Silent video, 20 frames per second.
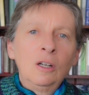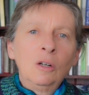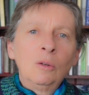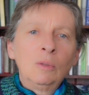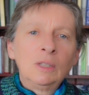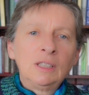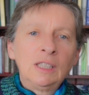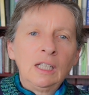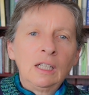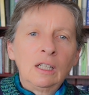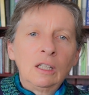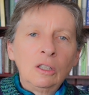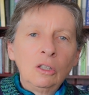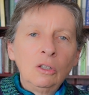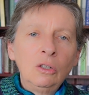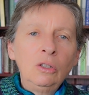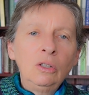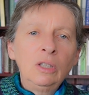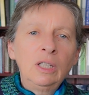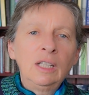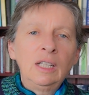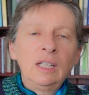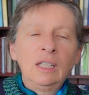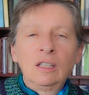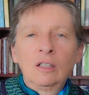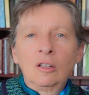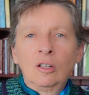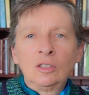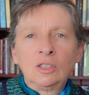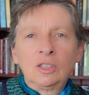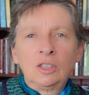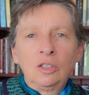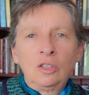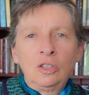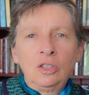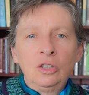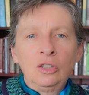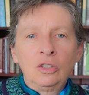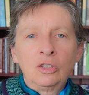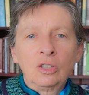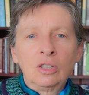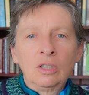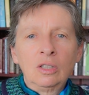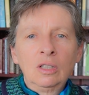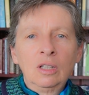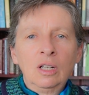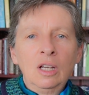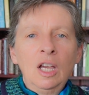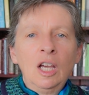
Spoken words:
was included in the Constitution